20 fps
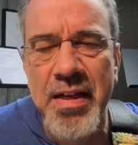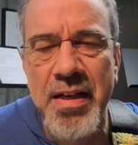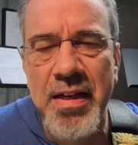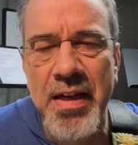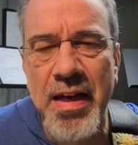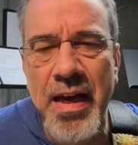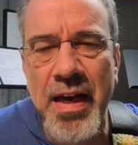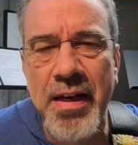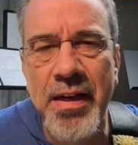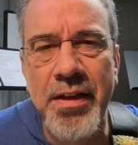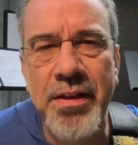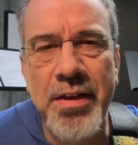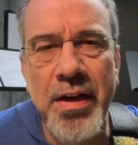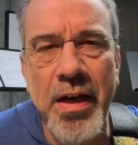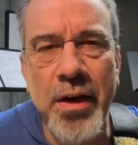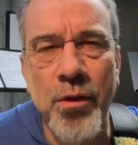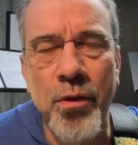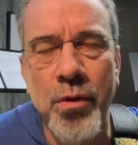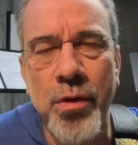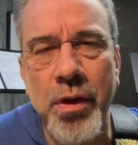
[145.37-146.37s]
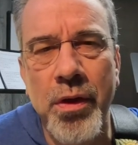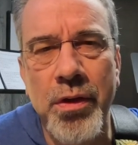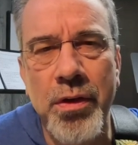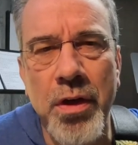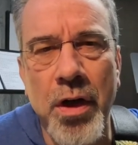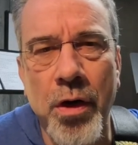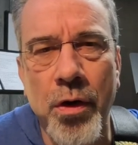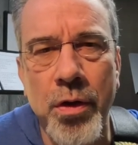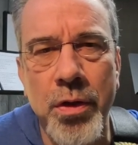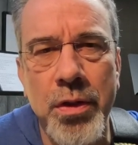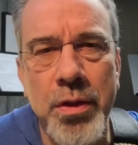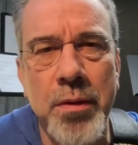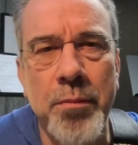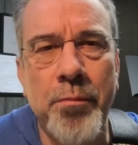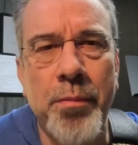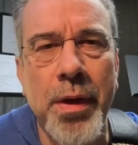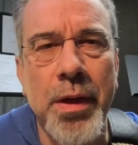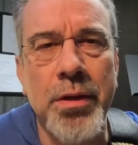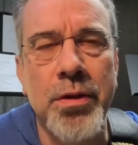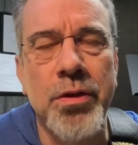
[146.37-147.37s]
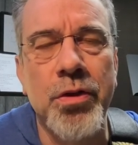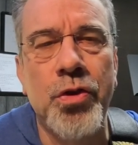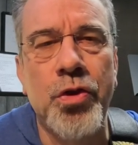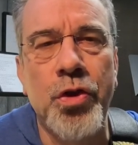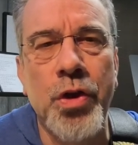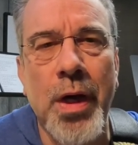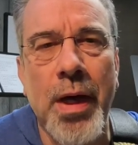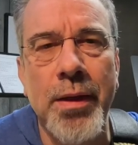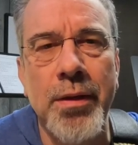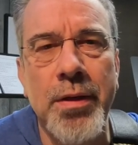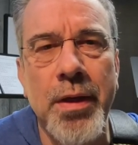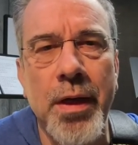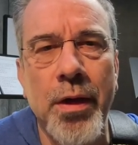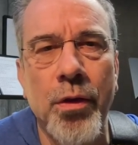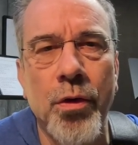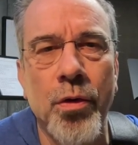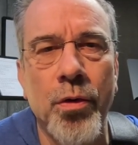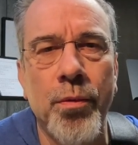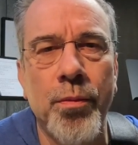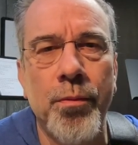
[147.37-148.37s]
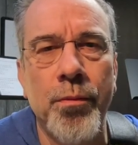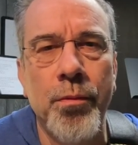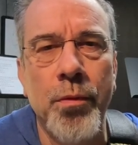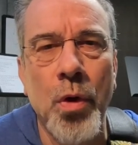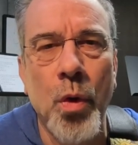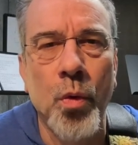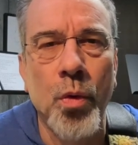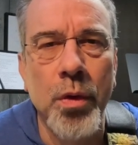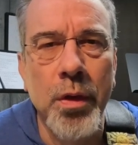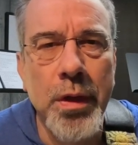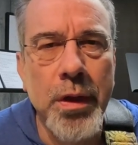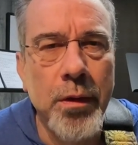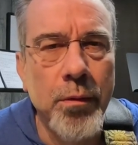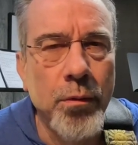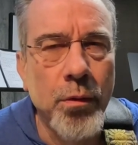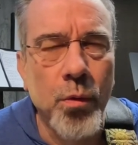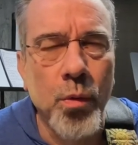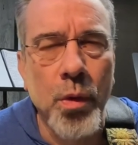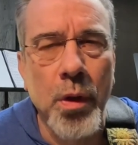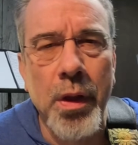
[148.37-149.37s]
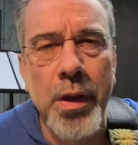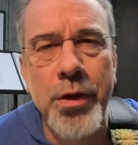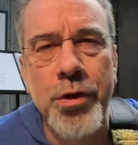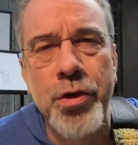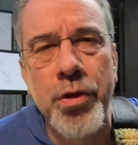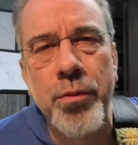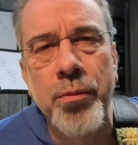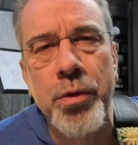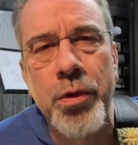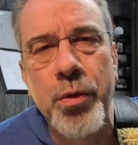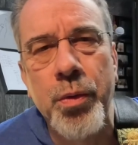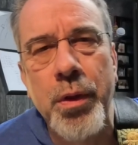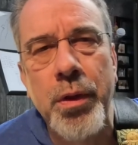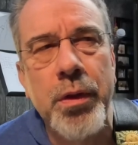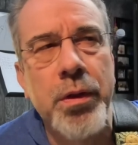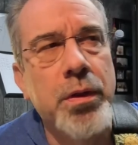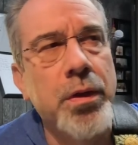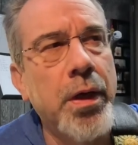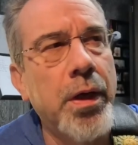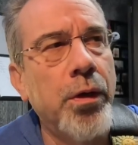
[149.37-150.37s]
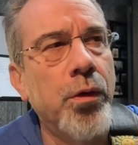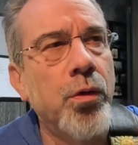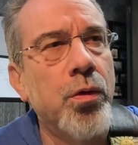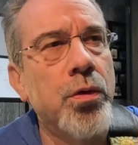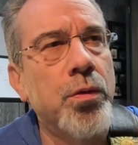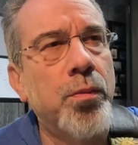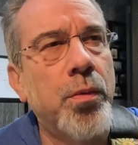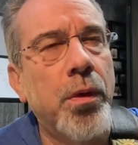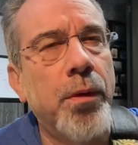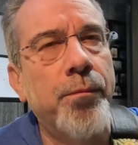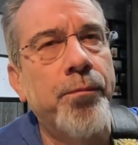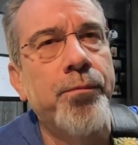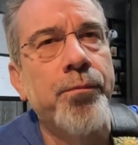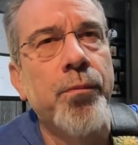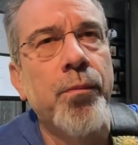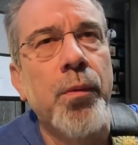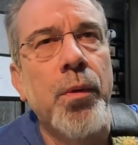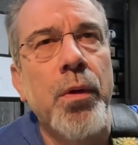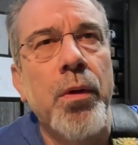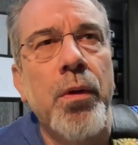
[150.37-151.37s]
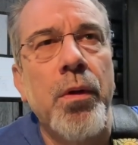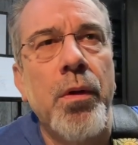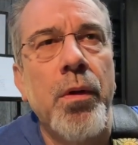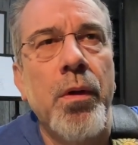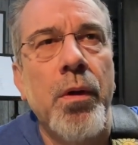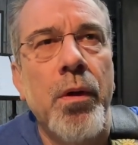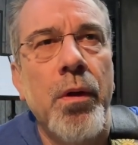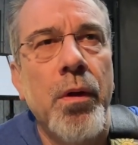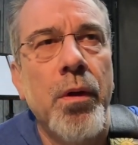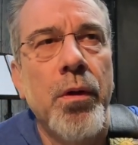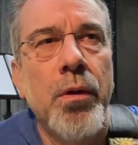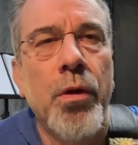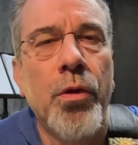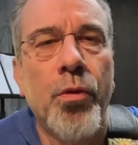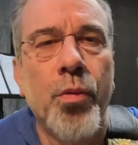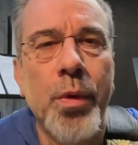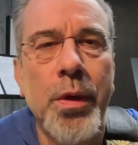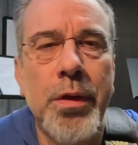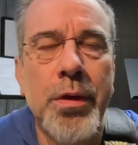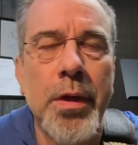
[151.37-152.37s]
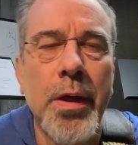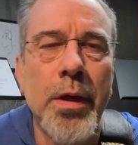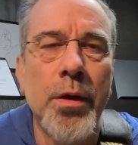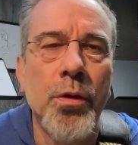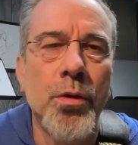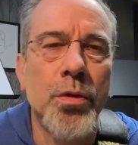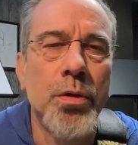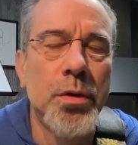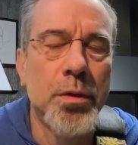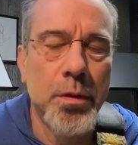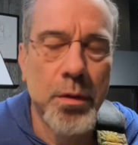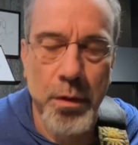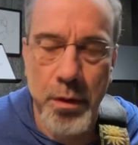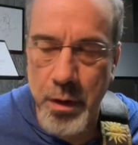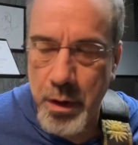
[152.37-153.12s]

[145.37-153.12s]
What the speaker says: Andy Taylor, the guitarist, and bassist John Taylor. No relation between the Taylors, but the three Taylors.